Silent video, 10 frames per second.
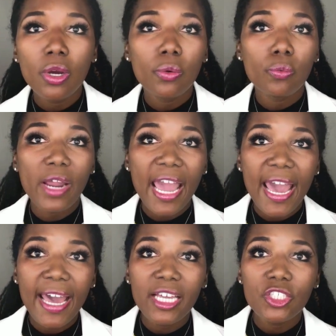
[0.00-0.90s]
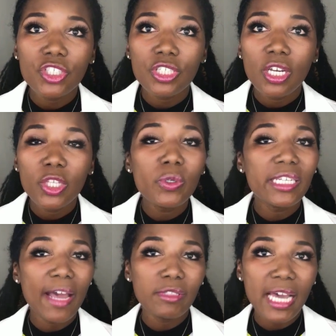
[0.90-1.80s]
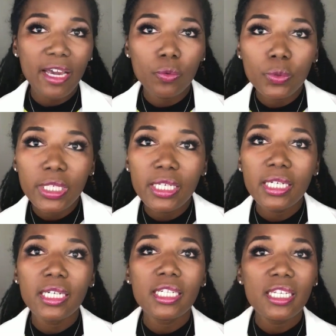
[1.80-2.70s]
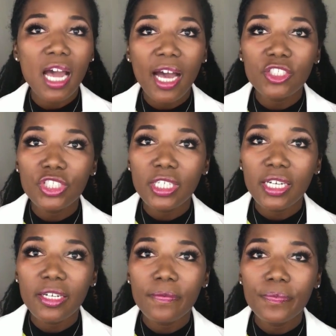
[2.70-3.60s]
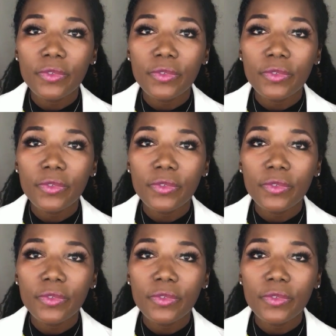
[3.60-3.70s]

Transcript: rash, you can have diarrhea, nausea.